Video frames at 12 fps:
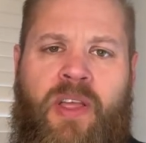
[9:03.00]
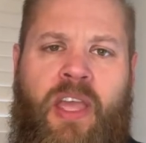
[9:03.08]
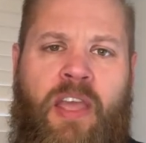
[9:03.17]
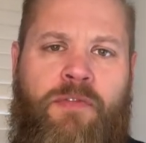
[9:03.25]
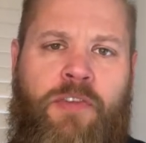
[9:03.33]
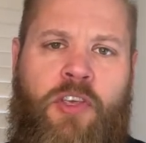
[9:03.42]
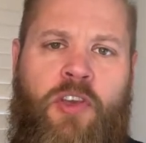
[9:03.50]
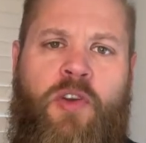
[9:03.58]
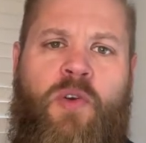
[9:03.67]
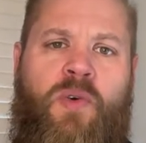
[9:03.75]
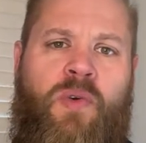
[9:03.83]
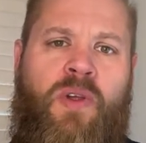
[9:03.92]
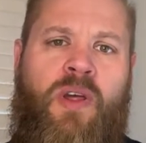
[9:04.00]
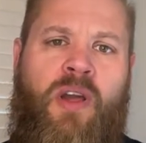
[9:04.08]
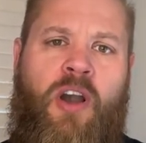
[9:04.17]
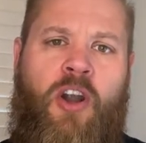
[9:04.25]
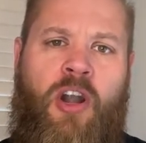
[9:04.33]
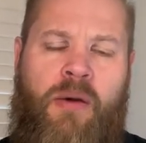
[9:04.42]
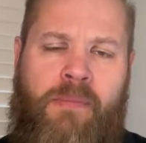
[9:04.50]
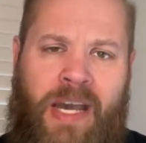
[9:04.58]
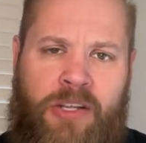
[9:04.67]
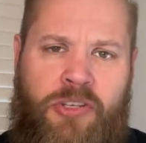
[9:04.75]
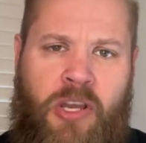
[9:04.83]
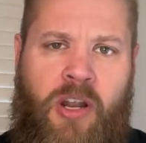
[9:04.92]
If you are on
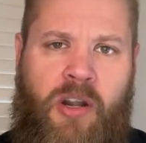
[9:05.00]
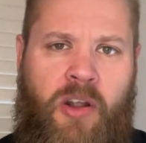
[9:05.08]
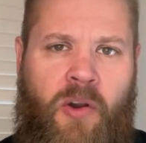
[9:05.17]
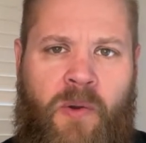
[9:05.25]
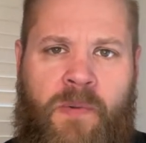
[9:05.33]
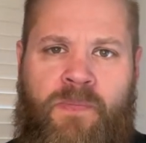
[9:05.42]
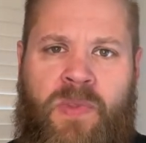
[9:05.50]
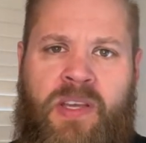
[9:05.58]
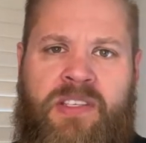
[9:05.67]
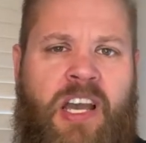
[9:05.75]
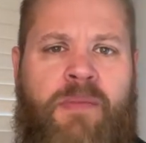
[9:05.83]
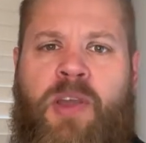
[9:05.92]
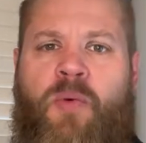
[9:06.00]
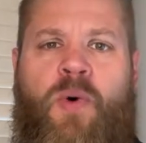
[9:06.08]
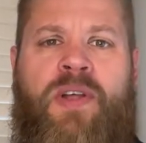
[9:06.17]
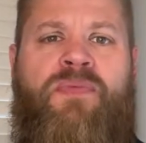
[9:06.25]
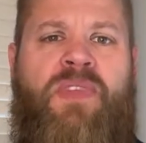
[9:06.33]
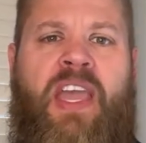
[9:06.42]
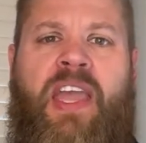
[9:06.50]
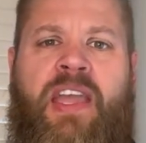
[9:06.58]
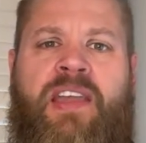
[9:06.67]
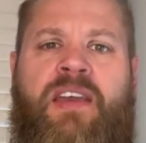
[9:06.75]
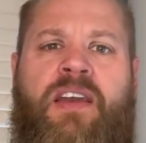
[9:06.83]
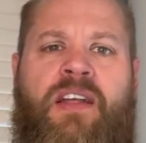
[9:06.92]
Mounjaro. Tell me one
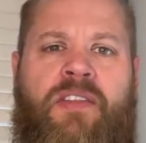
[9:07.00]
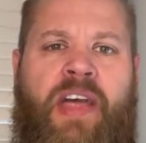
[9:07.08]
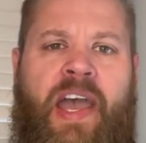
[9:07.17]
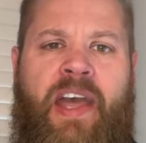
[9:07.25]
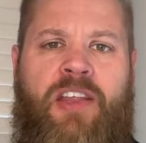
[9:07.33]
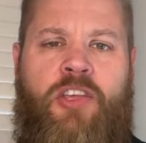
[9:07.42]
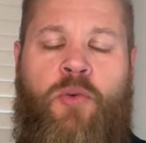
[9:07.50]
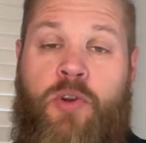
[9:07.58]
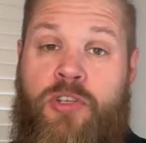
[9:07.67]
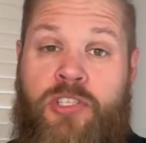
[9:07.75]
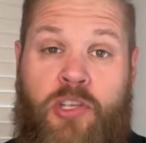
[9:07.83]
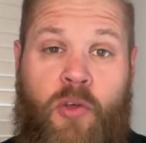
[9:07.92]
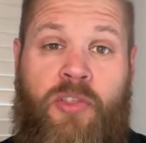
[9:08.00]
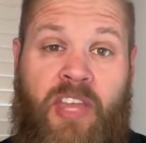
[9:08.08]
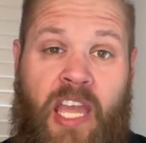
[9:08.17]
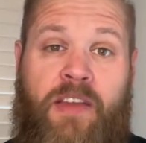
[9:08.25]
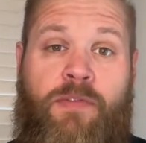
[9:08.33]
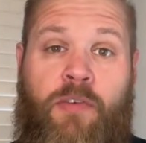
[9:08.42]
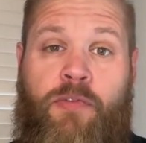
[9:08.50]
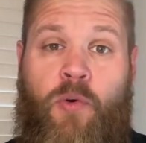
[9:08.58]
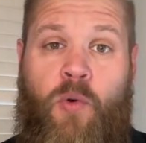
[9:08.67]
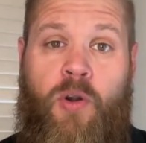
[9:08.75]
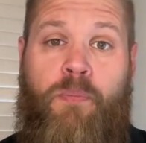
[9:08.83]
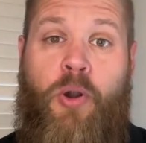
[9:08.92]
thing that you are so thankful
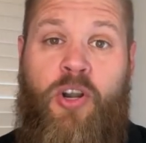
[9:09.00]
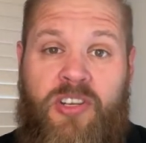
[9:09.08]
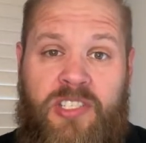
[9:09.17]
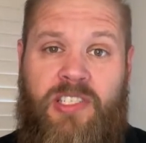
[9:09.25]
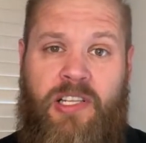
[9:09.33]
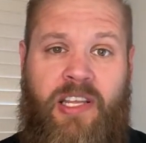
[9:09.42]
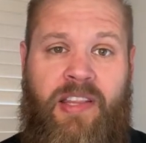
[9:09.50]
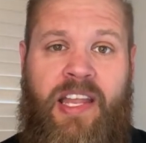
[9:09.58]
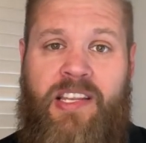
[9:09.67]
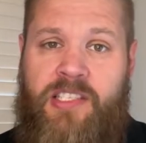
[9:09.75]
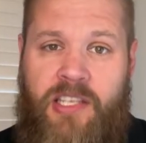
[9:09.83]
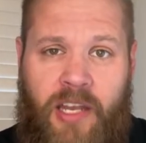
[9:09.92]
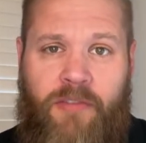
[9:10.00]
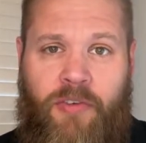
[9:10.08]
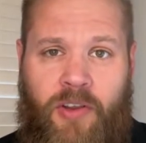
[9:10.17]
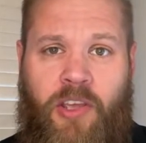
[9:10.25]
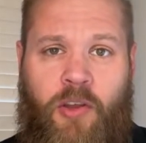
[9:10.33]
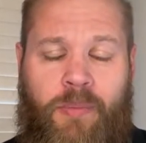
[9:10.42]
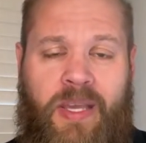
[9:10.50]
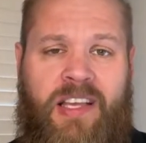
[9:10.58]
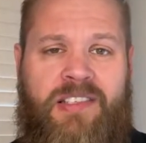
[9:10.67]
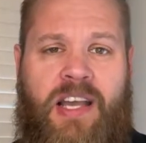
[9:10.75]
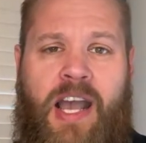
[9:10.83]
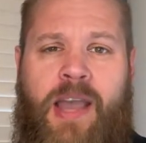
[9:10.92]
for personally that it's done for you
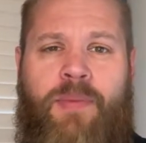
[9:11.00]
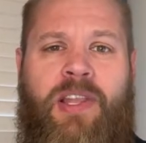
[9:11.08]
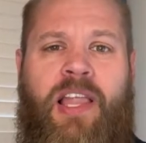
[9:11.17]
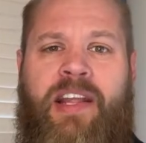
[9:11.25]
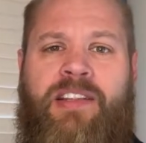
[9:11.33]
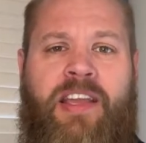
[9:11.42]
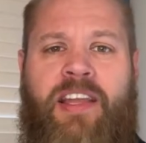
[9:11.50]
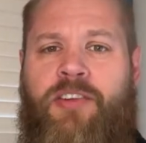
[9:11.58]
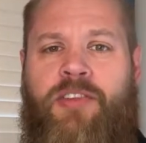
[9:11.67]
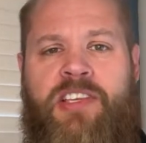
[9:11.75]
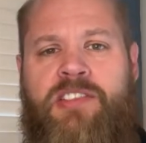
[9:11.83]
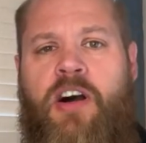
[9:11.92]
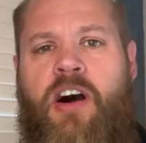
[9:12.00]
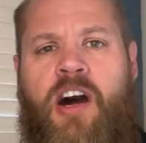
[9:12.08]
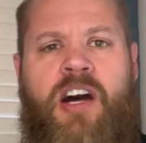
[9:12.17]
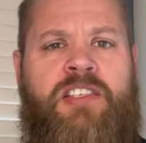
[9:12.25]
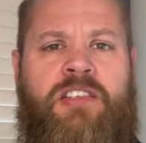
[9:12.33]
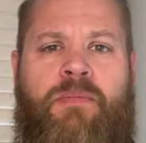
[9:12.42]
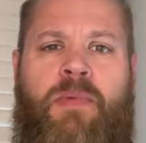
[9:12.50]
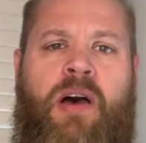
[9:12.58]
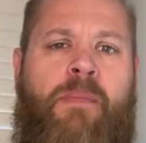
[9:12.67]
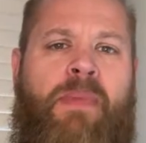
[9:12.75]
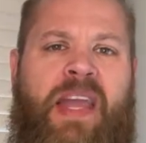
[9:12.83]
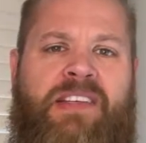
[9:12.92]
because I would like to hear these awesome,
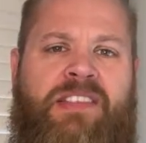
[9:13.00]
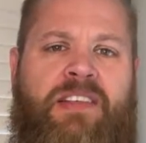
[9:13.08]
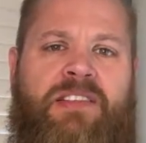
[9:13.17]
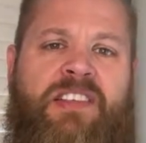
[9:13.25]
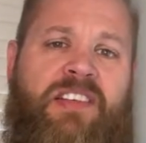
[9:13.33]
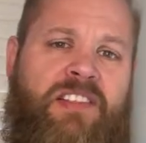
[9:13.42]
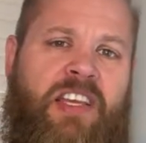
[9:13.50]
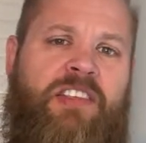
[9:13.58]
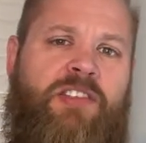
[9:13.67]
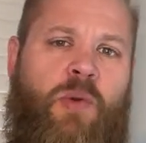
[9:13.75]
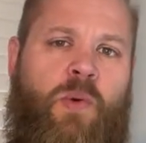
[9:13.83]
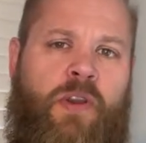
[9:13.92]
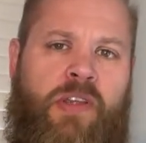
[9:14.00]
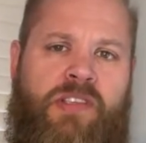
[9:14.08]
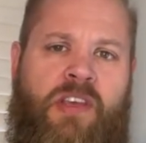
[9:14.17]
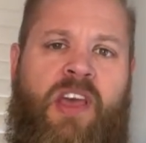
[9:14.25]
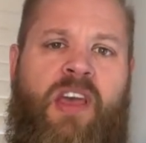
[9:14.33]
amazing success stories.